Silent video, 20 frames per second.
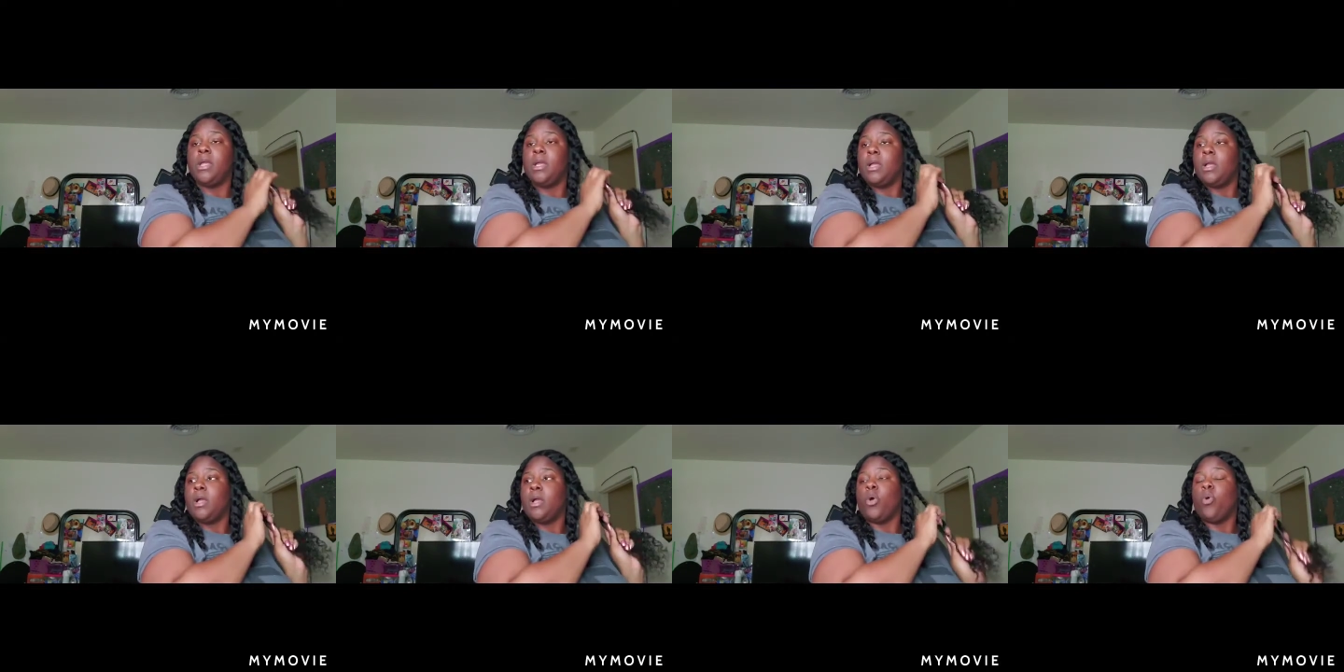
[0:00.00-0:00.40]

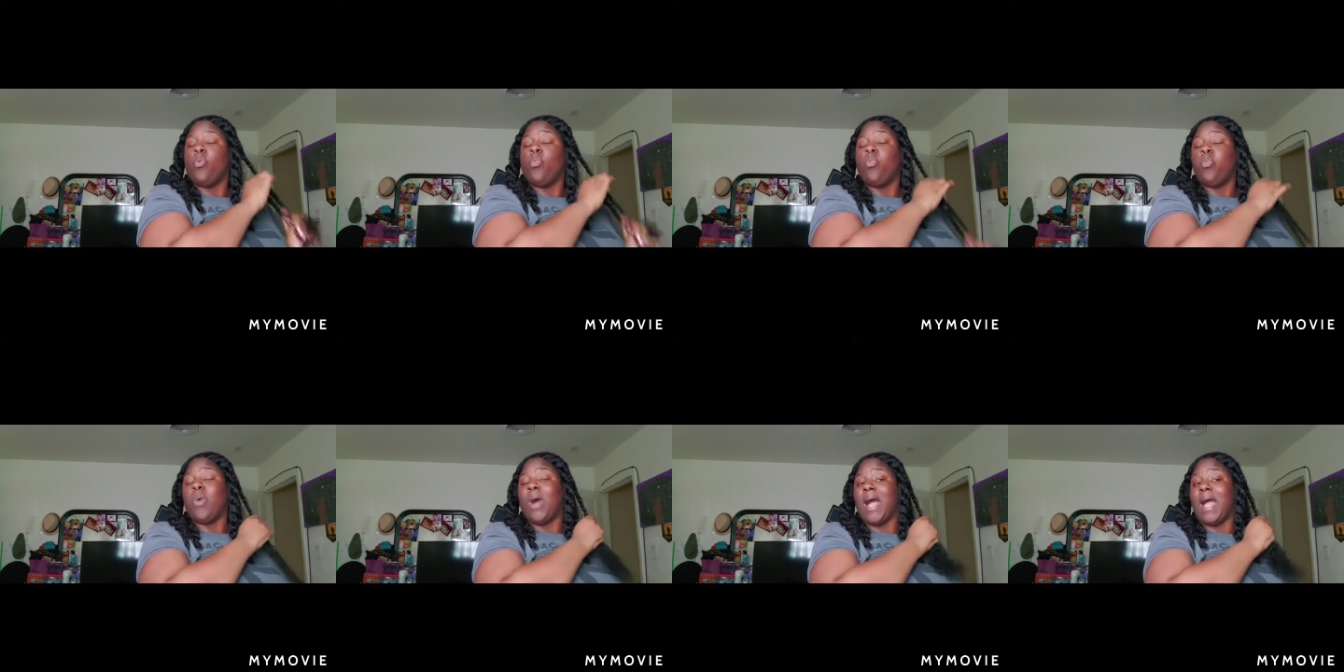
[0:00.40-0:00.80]

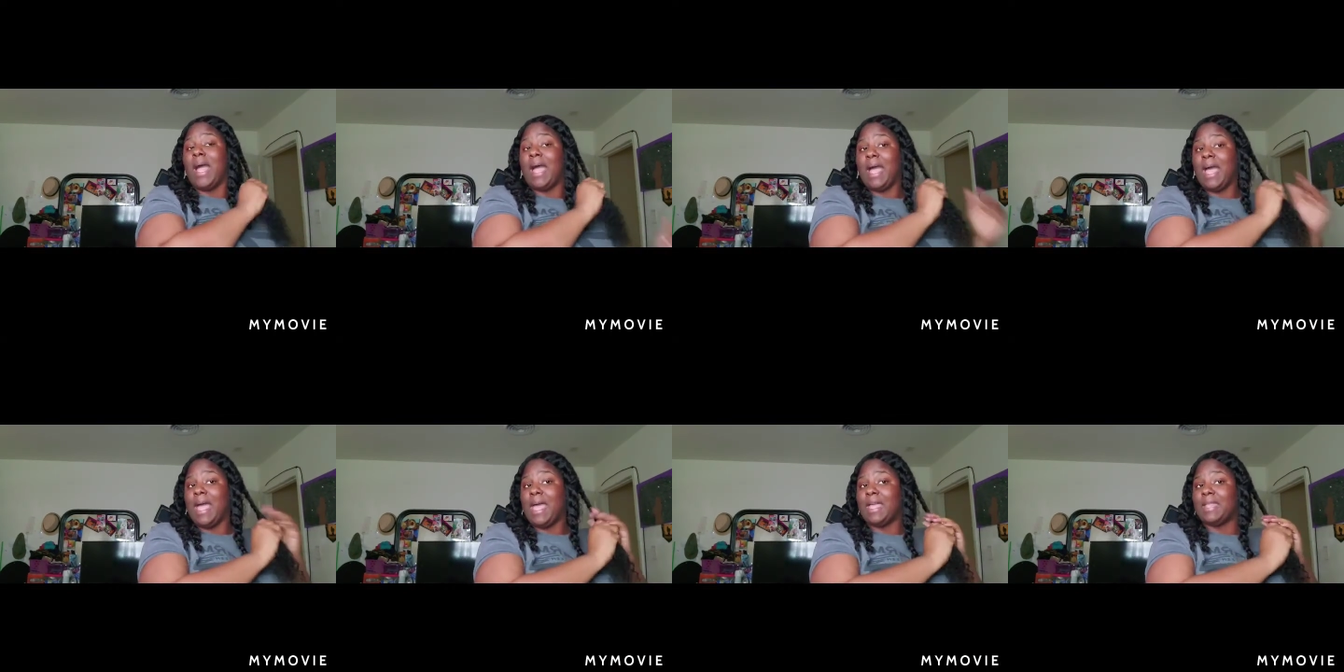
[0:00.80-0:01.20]

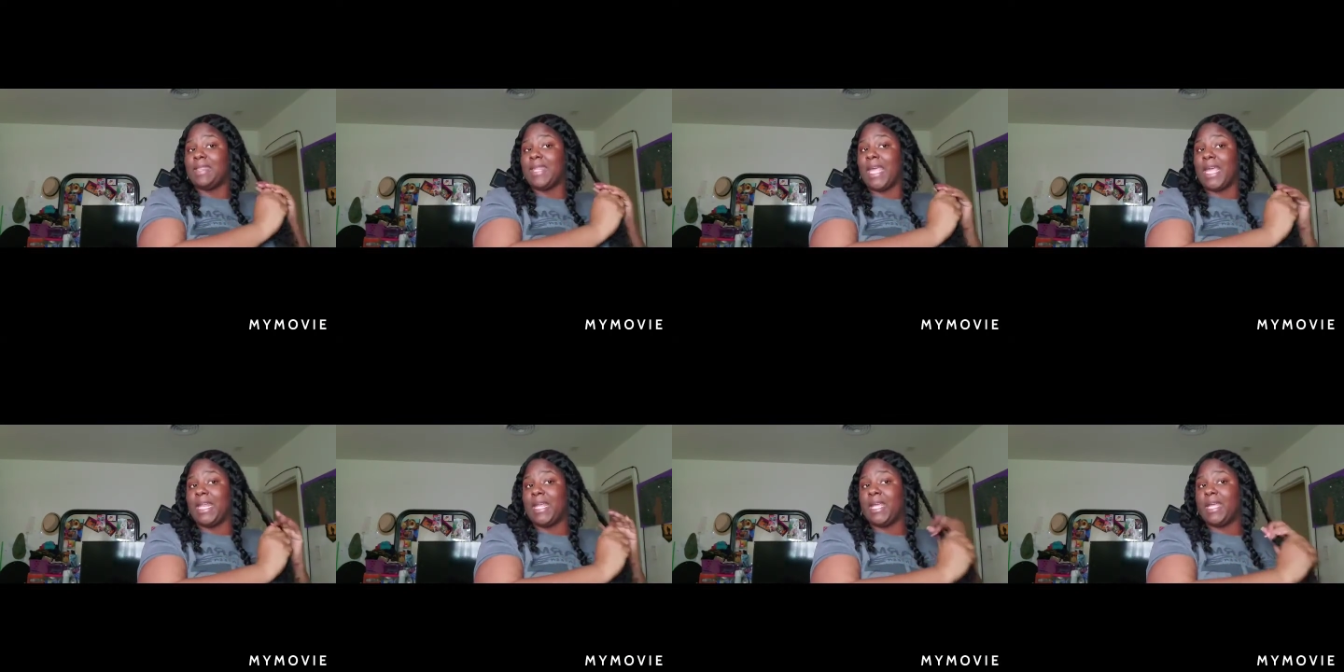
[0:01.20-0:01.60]
Why? That
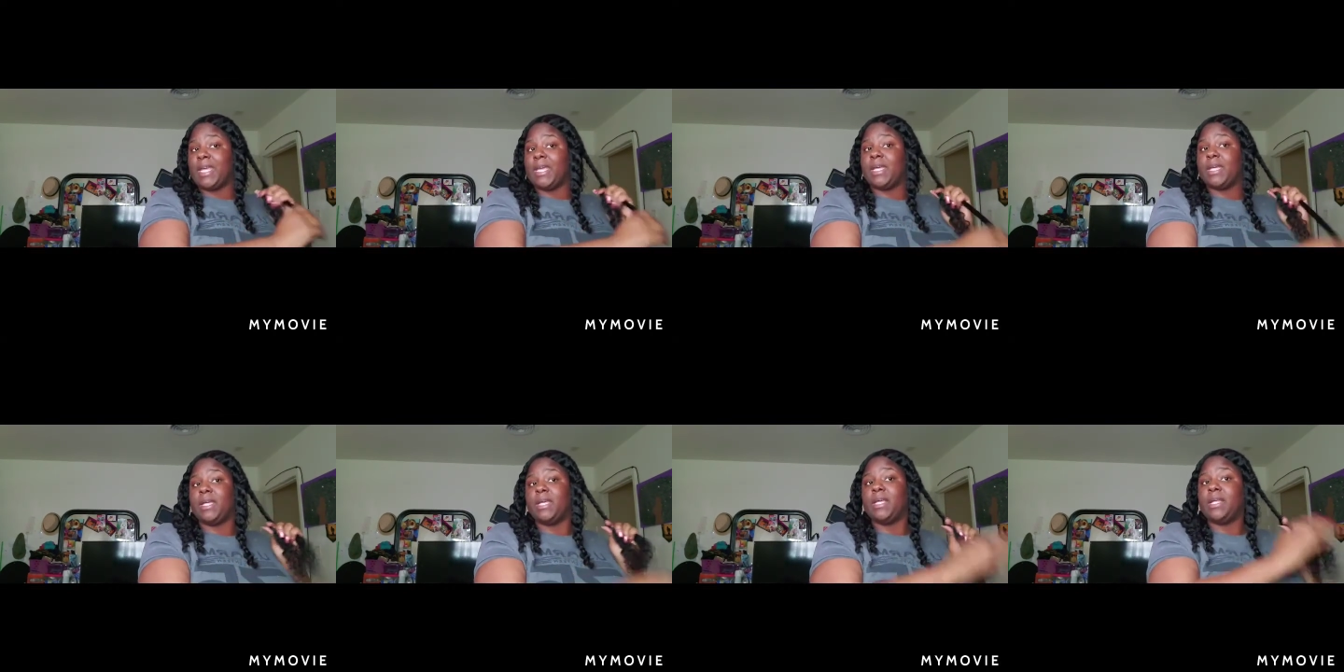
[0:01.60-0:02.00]
hair,
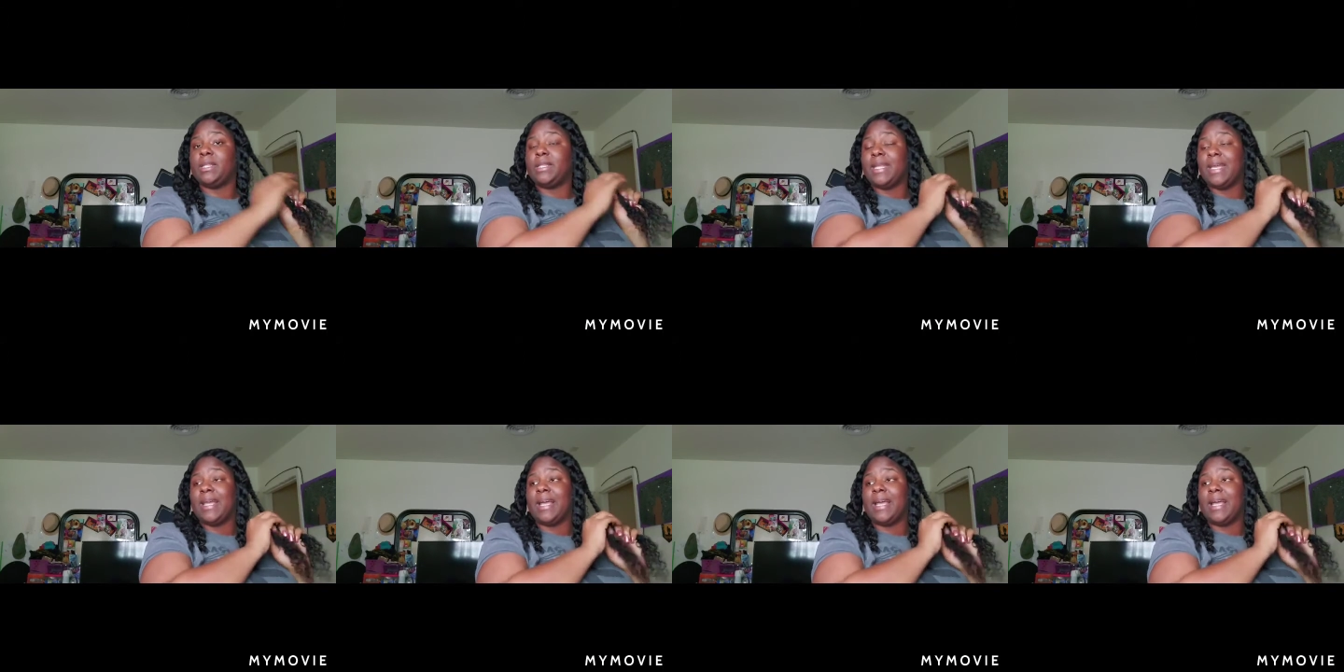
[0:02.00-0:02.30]
they got